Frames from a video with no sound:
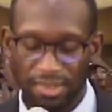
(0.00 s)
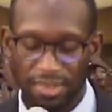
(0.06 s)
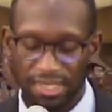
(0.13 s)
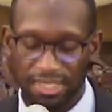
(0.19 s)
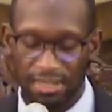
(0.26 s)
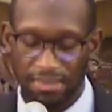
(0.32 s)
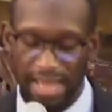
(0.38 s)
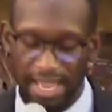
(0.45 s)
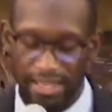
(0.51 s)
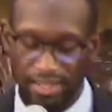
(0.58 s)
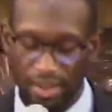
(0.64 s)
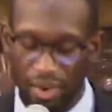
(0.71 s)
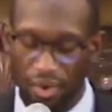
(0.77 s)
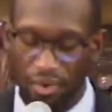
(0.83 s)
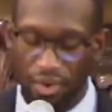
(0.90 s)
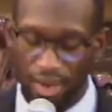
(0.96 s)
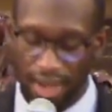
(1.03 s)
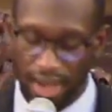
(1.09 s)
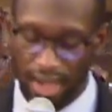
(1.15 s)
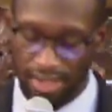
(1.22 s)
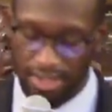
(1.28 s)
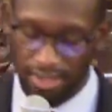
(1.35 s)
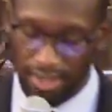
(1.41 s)
but to make known
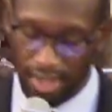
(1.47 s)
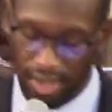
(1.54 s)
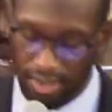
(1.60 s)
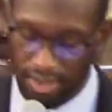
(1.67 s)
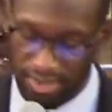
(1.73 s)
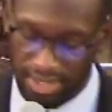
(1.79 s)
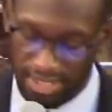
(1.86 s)
God's laws.